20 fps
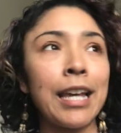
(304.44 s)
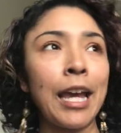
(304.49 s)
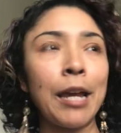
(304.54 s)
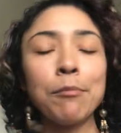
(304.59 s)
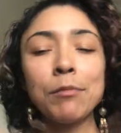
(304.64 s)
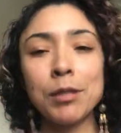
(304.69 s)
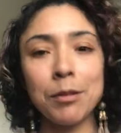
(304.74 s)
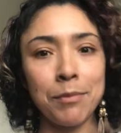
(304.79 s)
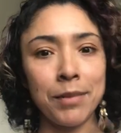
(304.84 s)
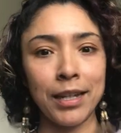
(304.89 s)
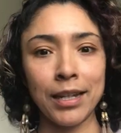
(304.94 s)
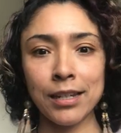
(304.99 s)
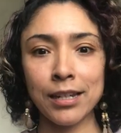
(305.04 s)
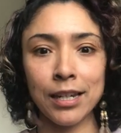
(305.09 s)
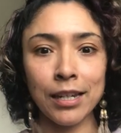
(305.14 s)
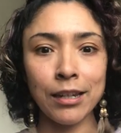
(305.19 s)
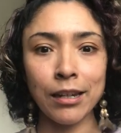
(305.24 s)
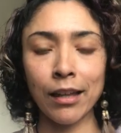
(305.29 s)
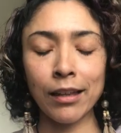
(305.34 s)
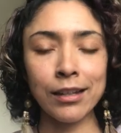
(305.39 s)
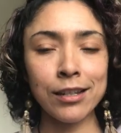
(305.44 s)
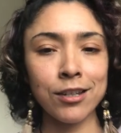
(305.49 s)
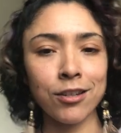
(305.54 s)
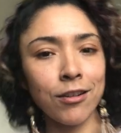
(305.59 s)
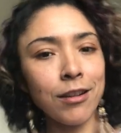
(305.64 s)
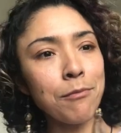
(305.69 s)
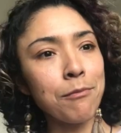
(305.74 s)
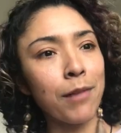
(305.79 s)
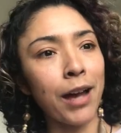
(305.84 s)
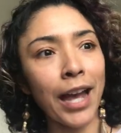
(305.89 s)
came to me to yell and
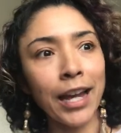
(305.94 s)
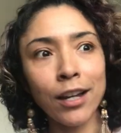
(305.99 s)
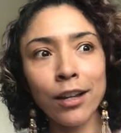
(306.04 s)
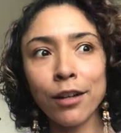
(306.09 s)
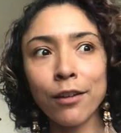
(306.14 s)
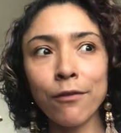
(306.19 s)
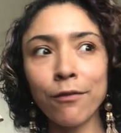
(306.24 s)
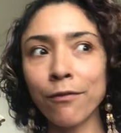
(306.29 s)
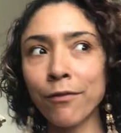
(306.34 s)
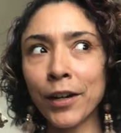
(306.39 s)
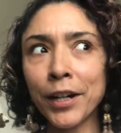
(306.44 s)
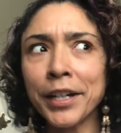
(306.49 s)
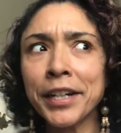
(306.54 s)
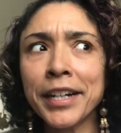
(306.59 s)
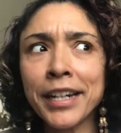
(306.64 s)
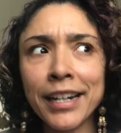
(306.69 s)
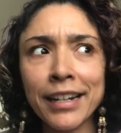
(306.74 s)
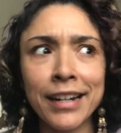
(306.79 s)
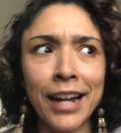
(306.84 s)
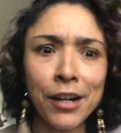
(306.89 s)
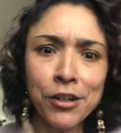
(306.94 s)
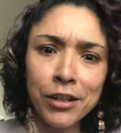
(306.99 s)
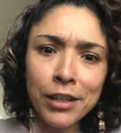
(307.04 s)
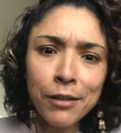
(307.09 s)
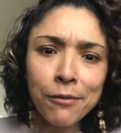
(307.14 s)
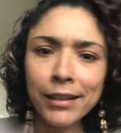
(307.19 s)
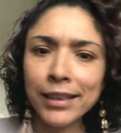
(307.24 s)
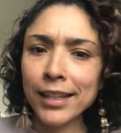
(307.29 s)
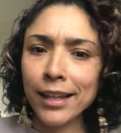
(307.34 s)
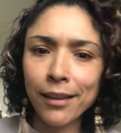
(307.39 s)
scream. I could have very naturally
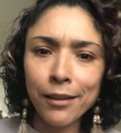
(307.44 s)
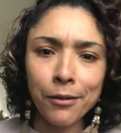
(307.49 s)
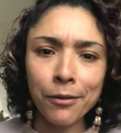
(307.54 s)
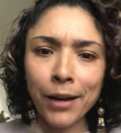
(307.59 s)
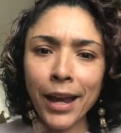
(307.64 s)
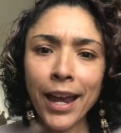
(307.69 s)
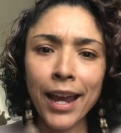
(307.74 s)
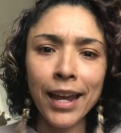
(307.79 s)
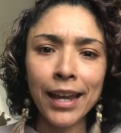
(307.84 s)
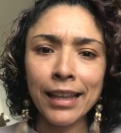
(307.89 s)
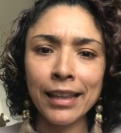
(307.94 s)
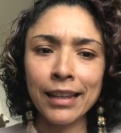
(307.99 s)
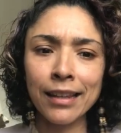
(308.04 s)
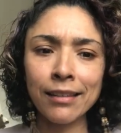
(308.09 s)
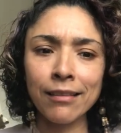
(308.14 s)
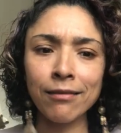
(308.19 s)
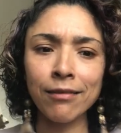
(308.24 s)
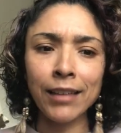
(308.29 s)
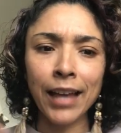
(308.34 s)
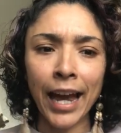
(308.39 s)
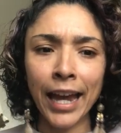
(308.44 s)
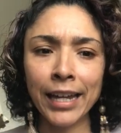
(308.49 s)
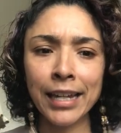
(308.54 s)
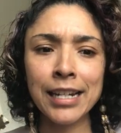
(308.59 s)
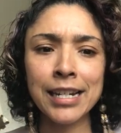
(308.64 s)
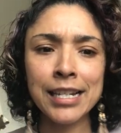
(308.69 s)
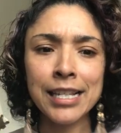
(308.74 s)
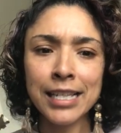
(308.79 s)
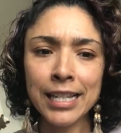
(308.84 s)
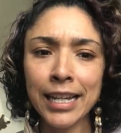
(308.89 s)
went the other way, and I
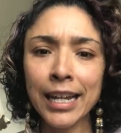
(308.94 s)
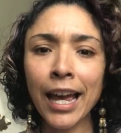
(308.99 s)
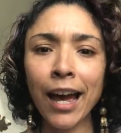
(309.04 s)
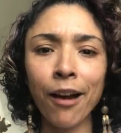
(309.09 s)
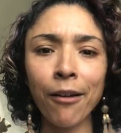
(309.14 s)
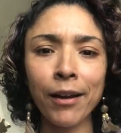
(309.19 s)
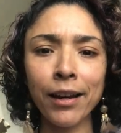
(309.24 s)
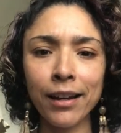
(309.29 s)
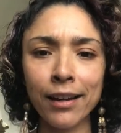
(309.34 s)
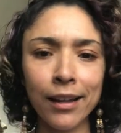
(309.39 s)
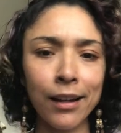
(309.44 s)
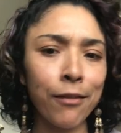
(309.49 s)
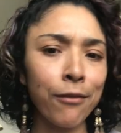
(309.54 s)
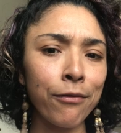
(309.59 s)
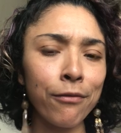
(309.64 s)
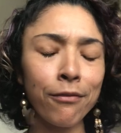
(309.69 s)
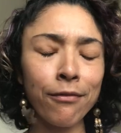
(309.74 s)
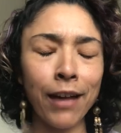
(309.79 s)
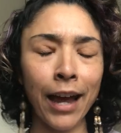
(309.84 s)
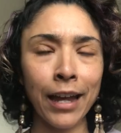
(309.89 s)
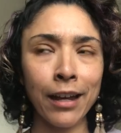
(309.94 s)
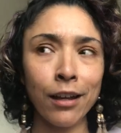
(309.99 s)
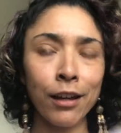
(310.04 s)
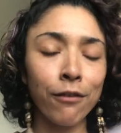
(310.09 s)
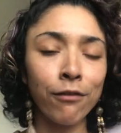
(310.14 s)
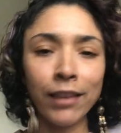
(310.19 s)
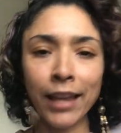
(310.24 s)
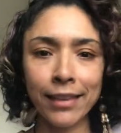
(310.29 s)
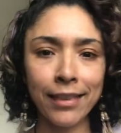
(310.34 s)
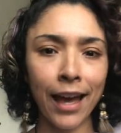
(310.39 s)
can see how I could
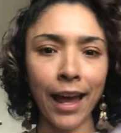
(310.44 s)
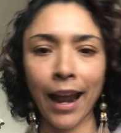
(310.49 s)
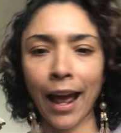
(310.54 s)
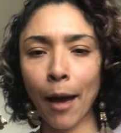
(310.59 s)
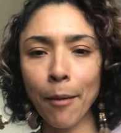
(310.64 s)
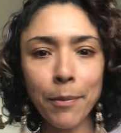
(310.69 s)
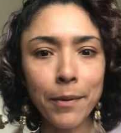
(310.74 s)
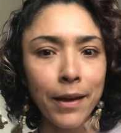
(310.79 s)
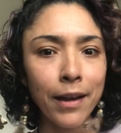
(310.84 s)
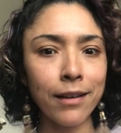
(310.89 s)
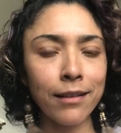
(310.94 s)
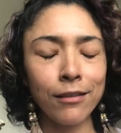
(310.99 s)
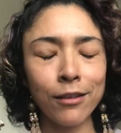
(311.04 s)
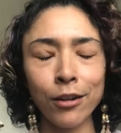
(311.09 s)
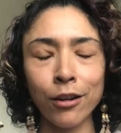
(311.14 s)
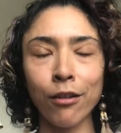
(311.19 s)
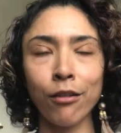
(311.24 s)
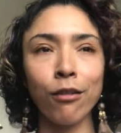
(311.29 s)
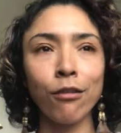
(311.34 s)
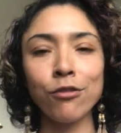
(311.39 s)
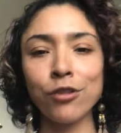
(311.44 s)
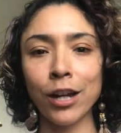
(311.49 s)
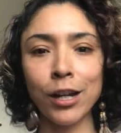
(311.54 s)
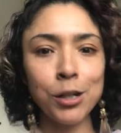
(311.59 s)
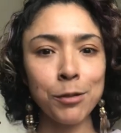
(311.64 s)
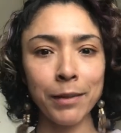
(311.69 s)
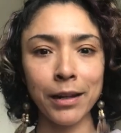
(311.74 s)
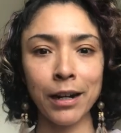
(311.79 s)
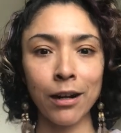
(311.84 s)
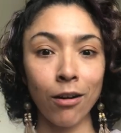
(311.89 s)
have let that happen. No
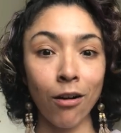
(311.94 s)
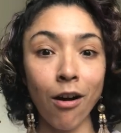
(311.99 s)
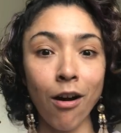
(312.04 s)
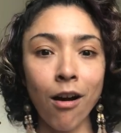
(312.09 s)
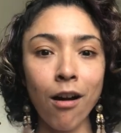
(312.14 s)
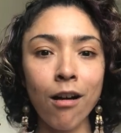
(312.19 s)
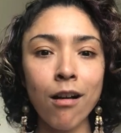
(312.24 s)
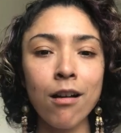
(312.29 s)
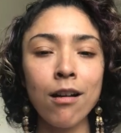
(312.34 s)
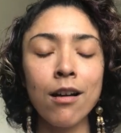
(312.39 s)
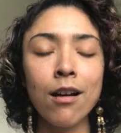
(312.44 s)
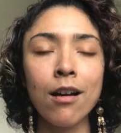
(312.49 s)
judgment at all.